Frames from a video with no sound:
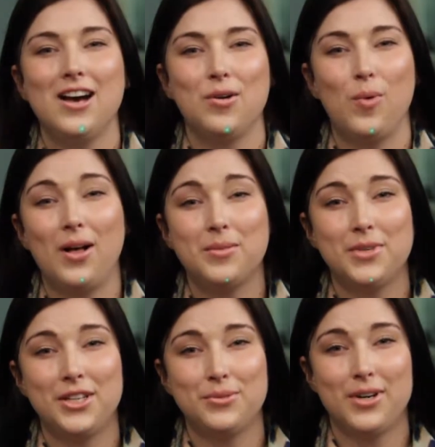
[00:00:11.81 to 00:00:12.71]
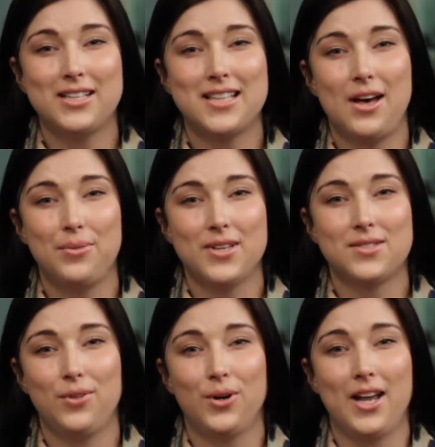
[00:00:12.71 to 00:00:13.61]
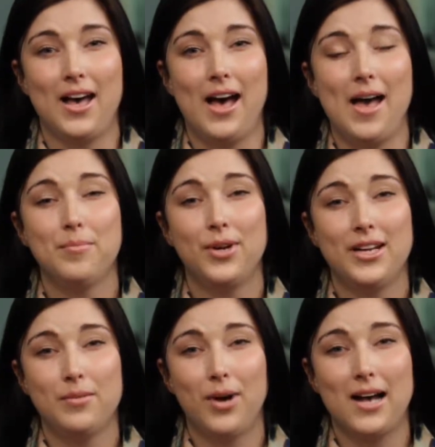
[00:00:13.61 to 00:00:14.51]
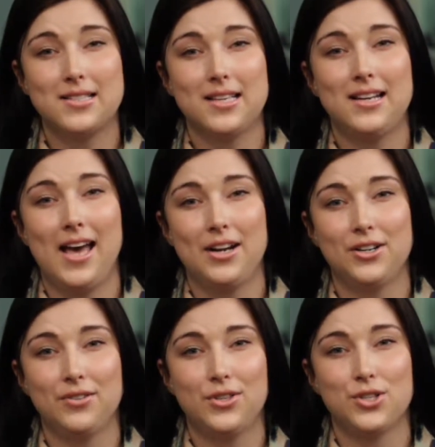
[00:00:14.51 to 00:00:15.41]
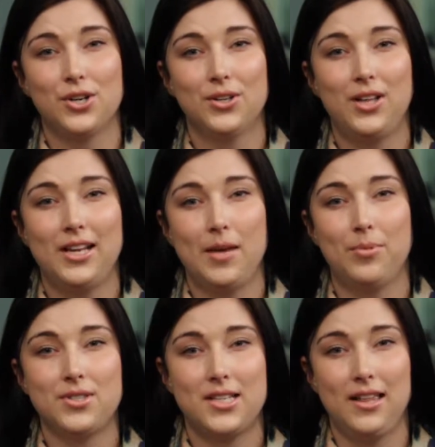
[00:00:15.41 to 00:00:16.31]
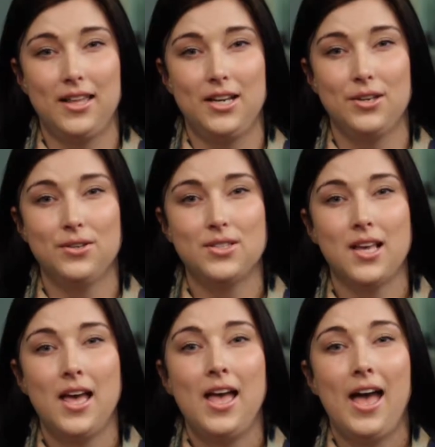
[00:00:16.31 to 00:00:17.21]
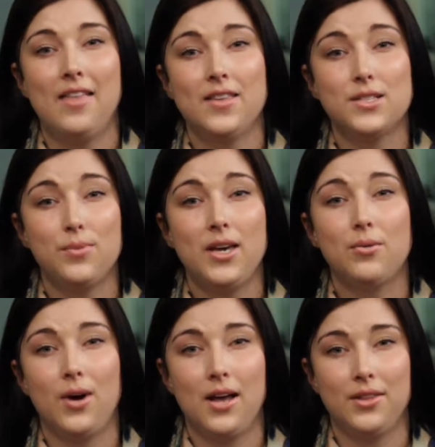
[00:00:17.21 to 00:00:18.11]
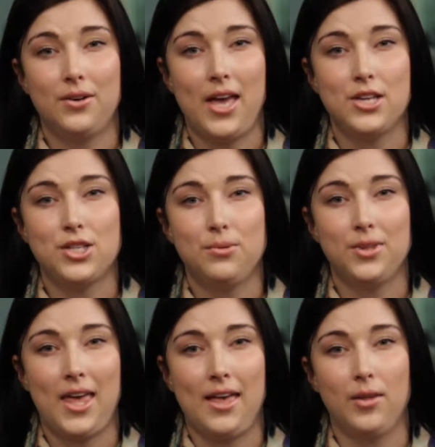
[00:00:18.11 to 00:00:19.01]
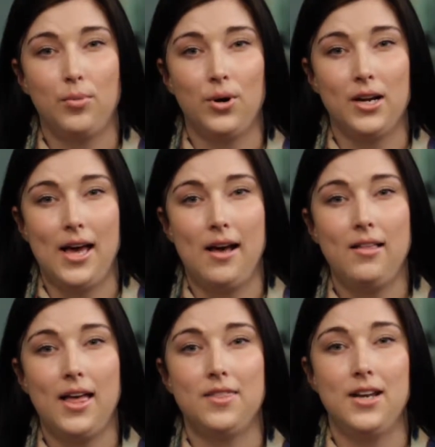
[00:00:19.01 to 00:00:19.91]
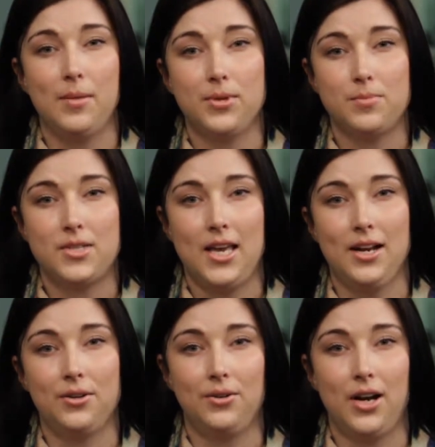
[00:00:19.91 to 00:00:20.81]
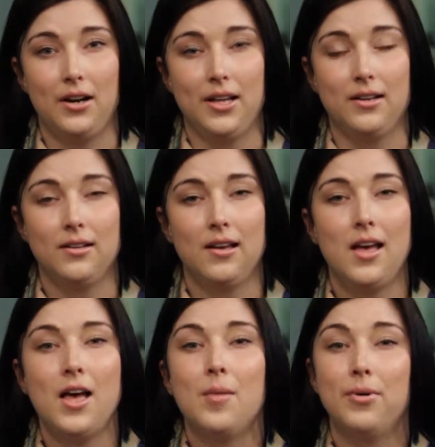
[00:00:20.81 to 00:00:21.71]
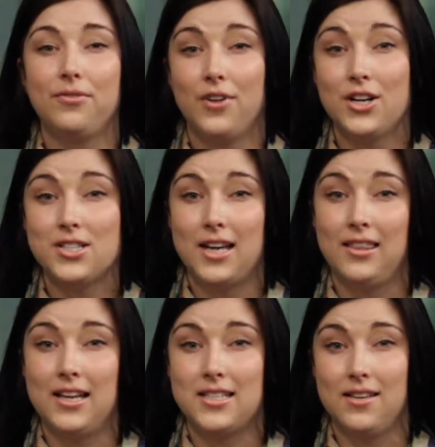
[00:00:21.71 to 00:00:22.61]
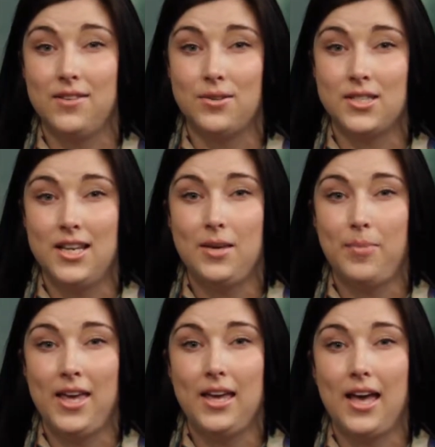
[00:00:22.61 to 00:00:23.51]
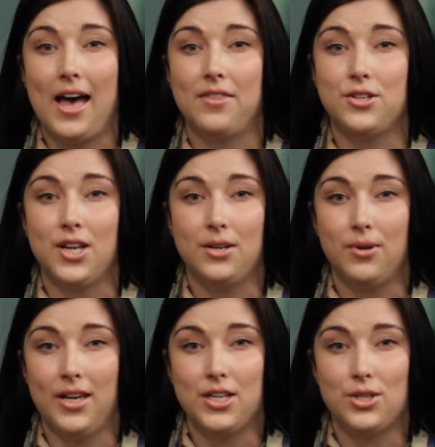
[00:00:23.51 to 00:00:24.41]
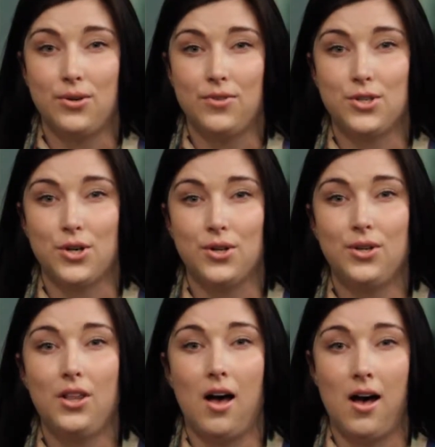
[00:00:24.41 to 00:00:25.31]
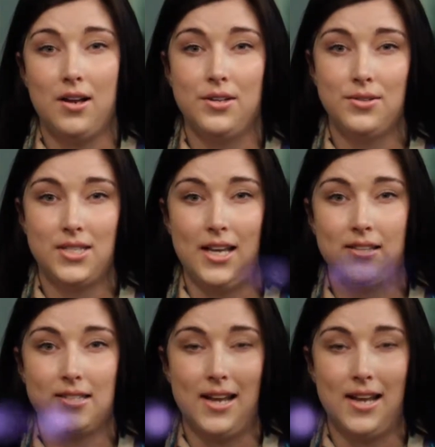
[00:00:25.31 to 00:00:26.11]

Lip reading: Welcome to Good Work Southwest Florida. I'm Brandi Broxson, editor of the Journal at Naples Daily News, and this week we're on location with Kayla Boronell at the Naples Botanical Garden. But first, I'd like to give you a sneak peek at the January issue of the Journal on newsstands